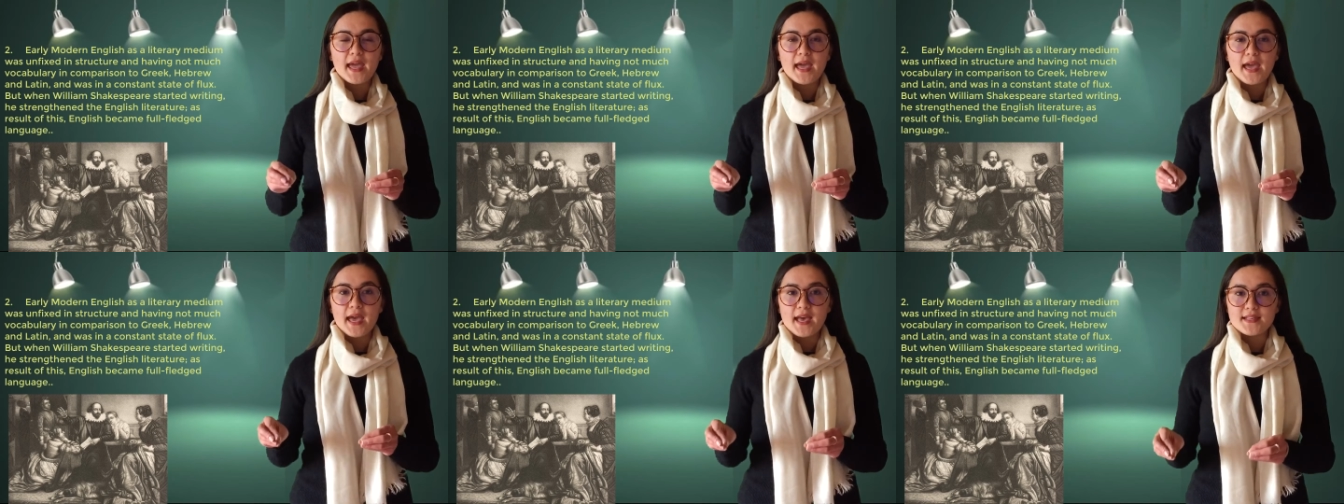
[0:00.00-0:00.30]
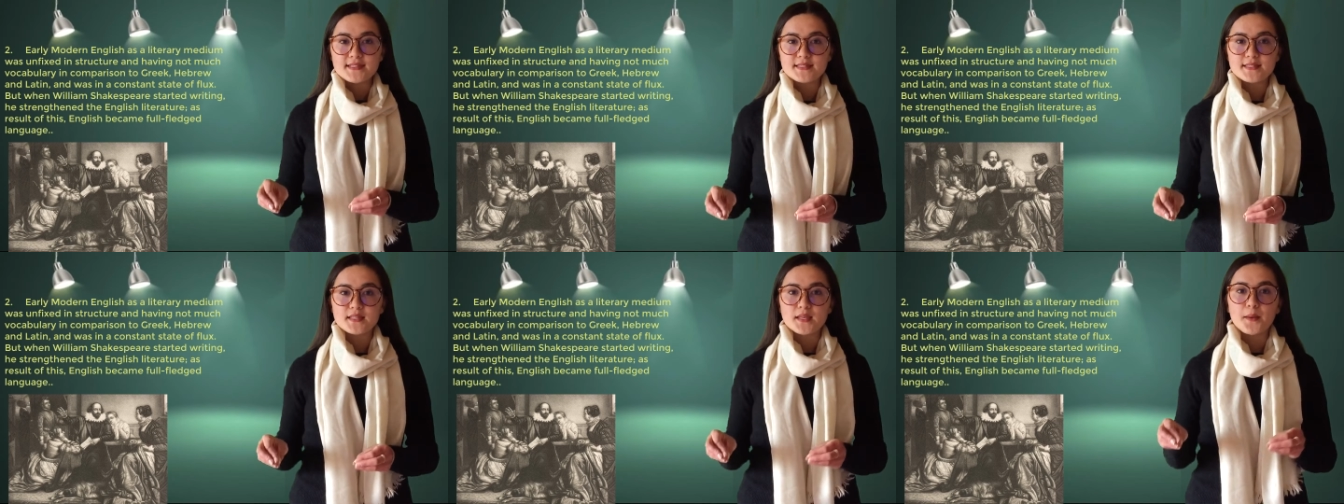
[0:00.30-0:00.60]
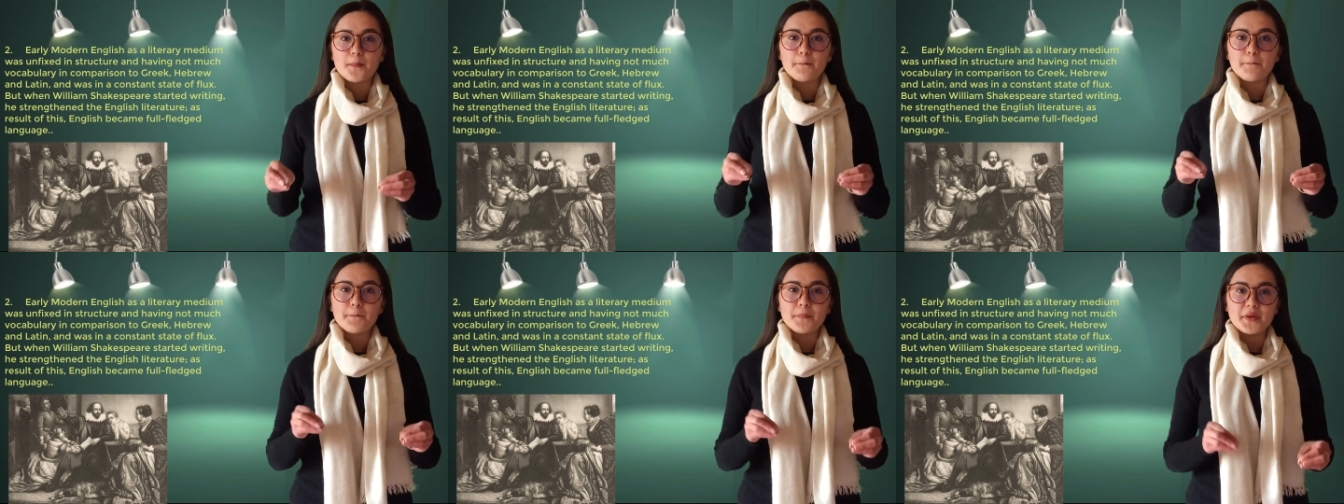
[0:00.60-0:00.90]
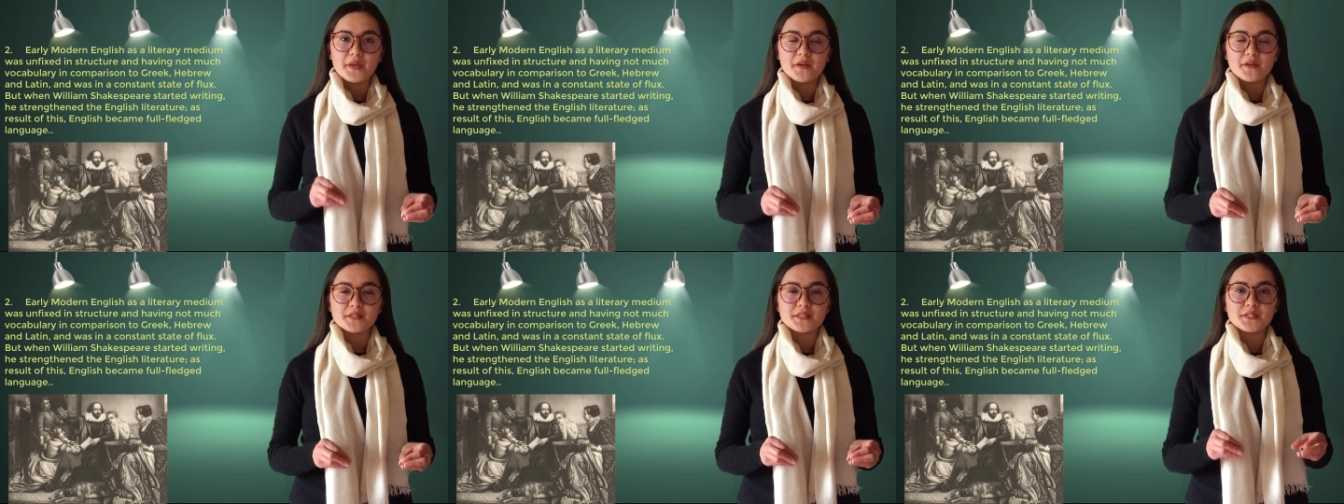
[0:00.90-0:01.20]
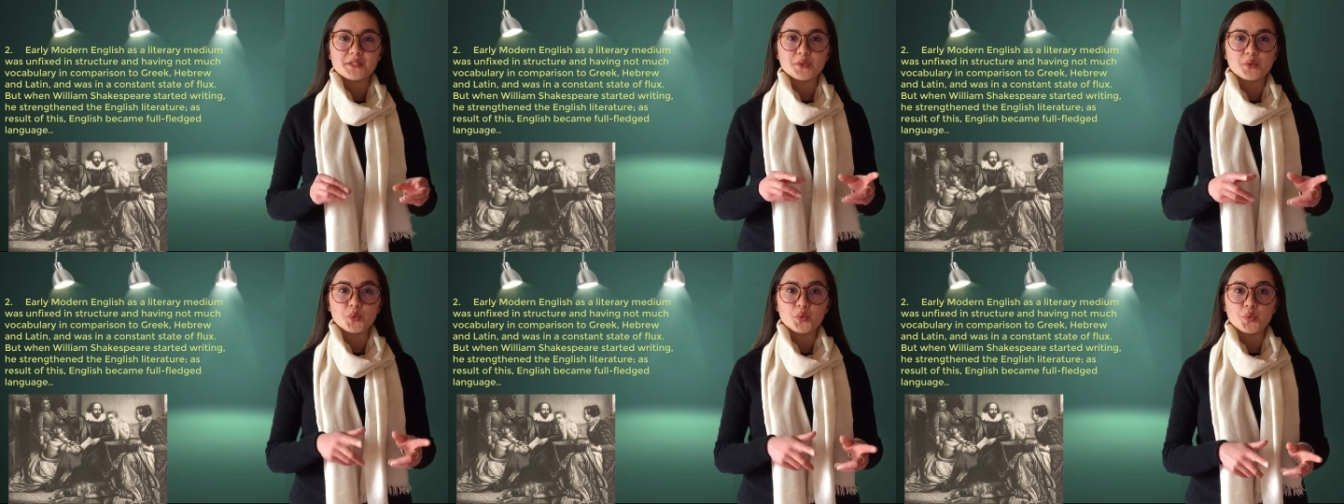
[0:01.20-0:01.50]
as compared
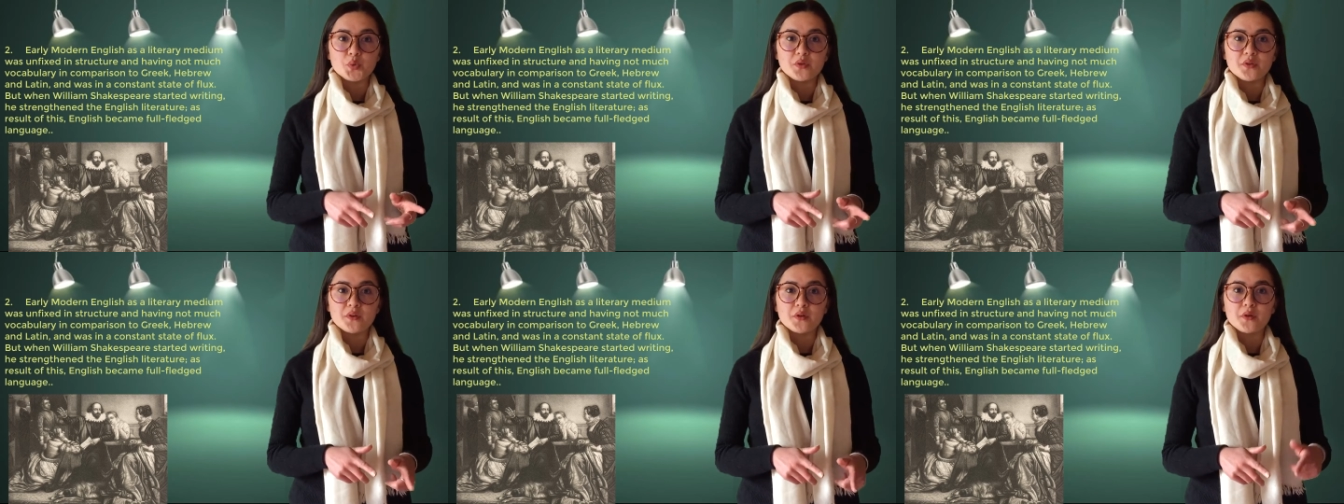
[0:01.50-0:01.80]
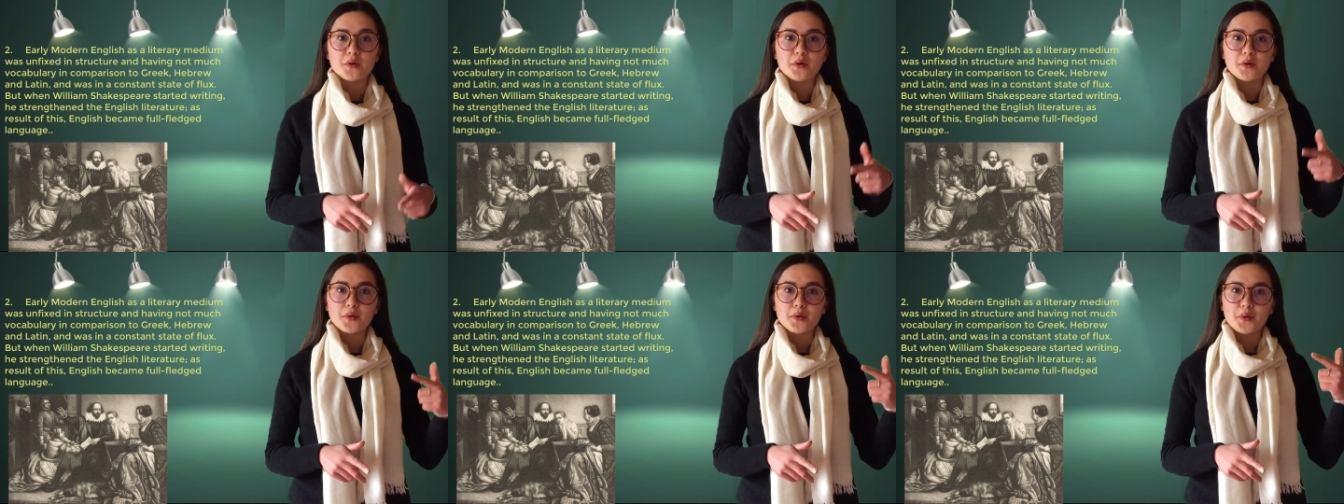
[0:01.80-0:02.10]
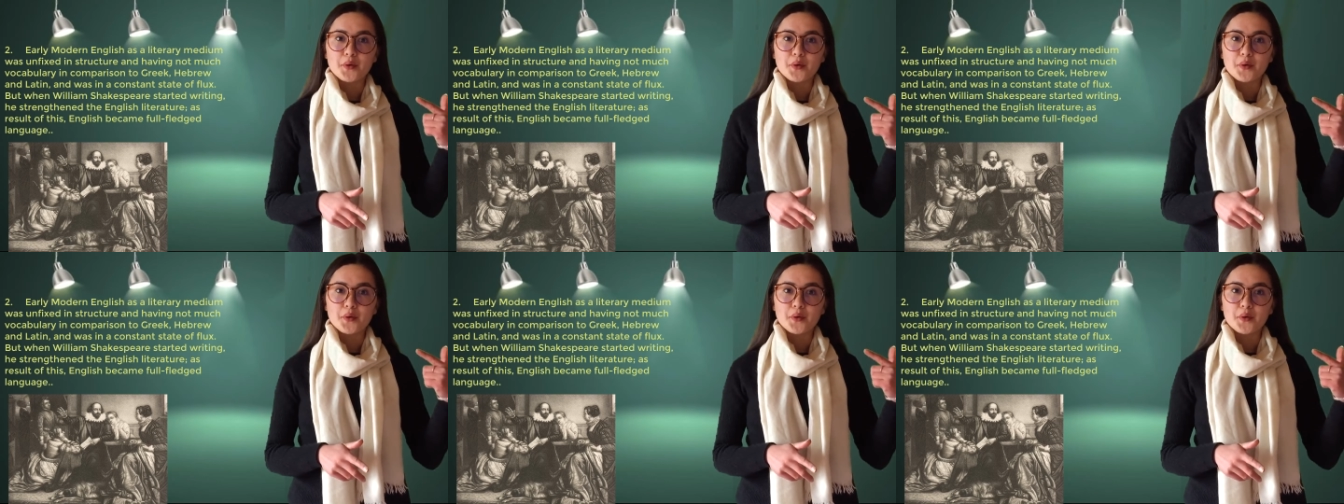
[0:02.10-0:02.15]
to the